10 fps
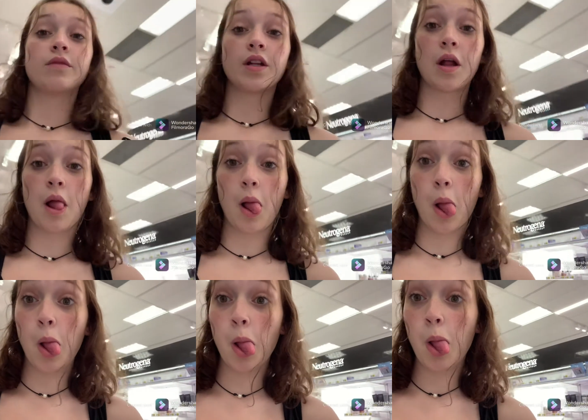I don't
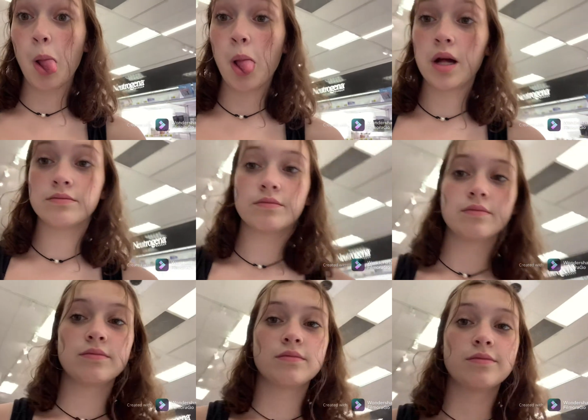even need a lip
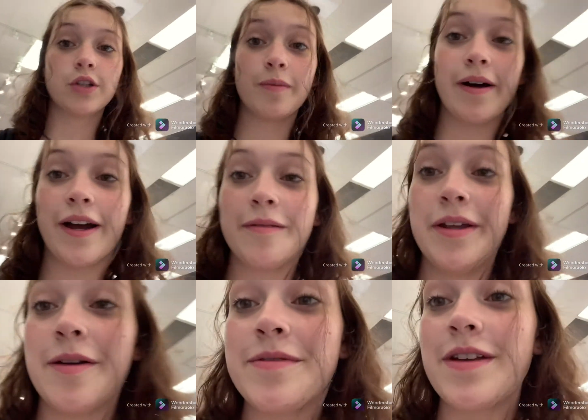mask
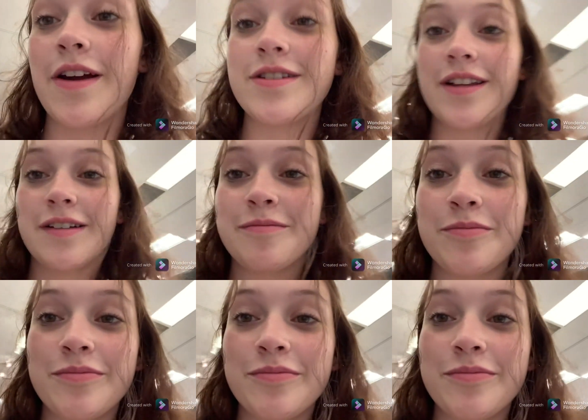scared to like